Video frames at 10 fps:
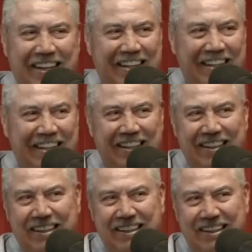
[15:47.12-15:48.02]

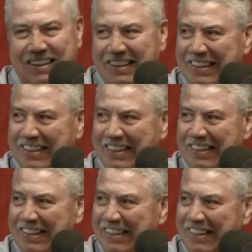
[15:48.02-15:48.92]

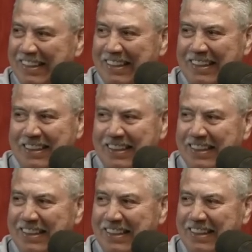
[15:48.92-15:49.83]

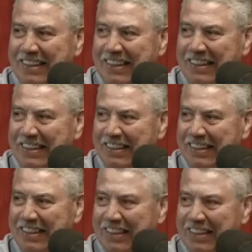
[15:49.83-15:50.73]

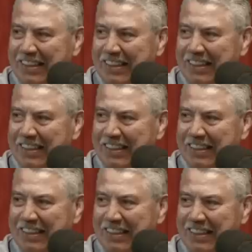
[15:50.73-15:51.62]

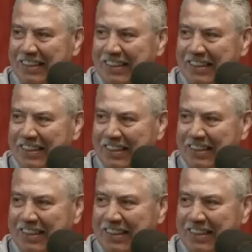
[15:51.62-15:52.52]

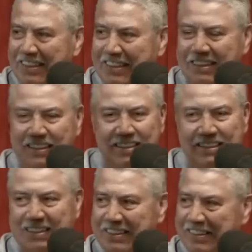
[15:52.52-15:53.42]

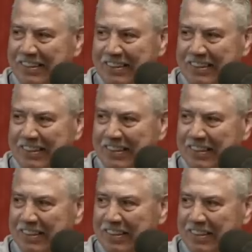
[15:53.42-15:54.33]

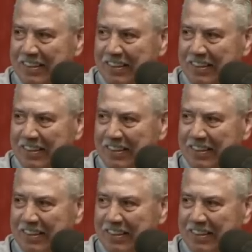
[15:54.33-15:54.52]
(not speaking)